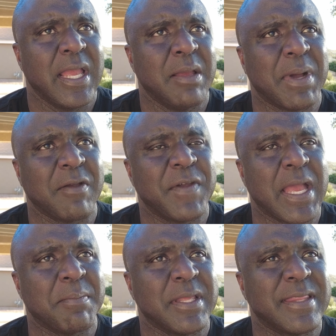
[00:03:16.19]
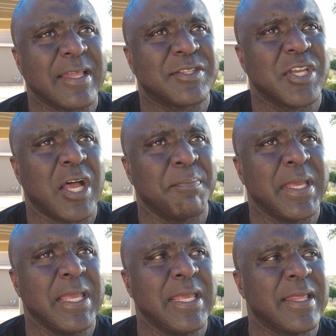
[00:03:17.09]
in my family that taught
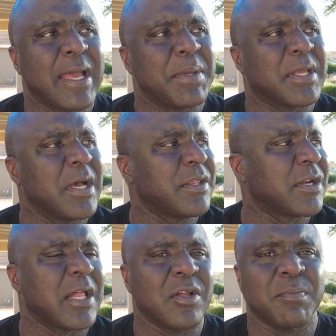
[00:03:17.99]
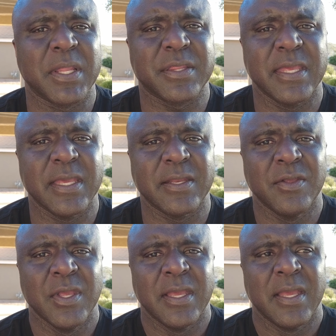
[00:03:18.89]
me that because of the color of my skin,
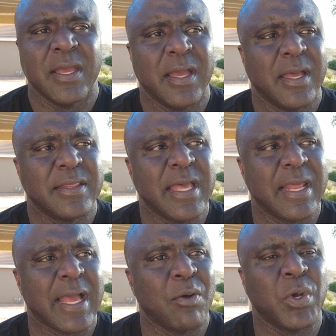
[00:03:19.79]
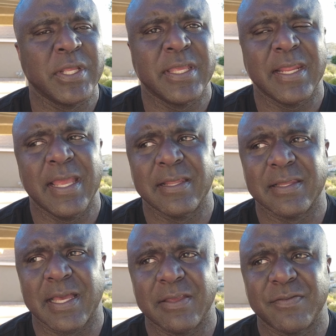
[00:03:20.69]
that I wouldn't get ahead in
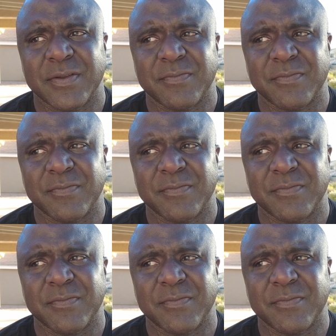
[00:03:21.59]
life.